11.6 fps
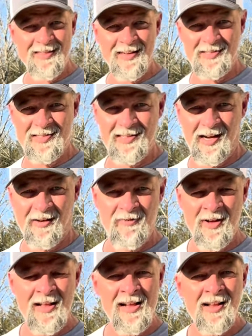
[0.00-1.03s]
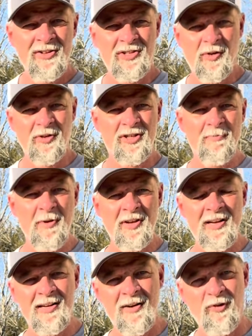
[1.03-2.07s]
this stuff? So there's a
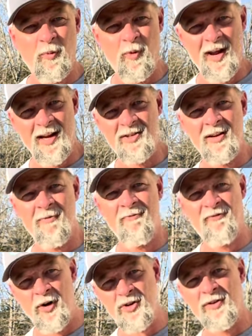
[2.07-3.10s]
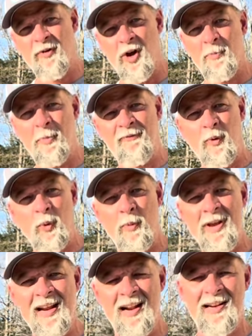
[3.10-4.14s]
million different ways. First of all, before
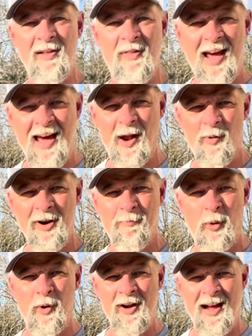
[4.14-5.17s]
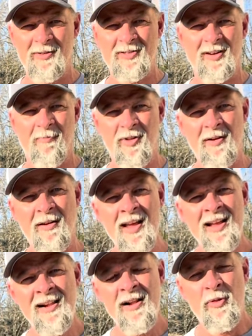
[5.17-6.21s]
we get into that, I want to point out something.
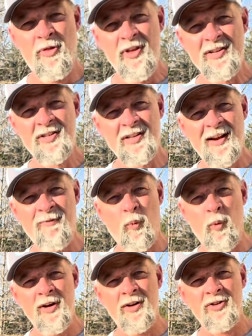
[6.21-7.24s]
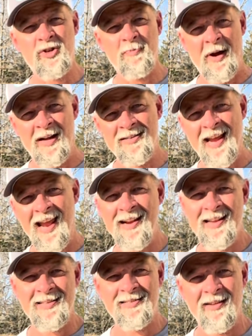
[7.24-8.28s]
This stuff will
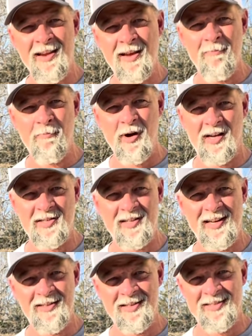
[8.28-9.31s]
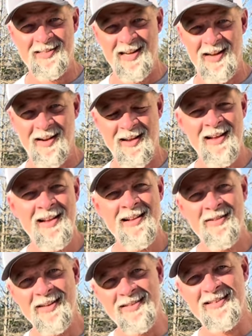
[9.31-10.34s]
spontaneously combust in the sun.
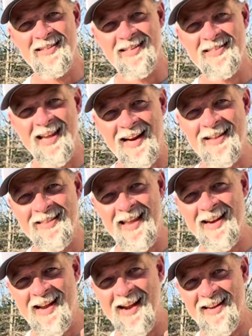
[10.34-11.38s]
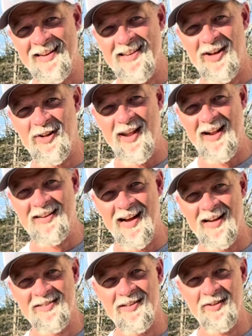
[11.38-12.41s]
This is the second thing I get yelled at
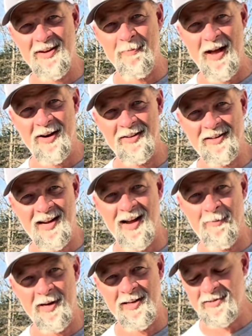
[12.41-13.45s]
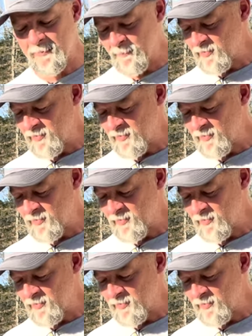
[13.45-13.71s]
constantly about in the comments.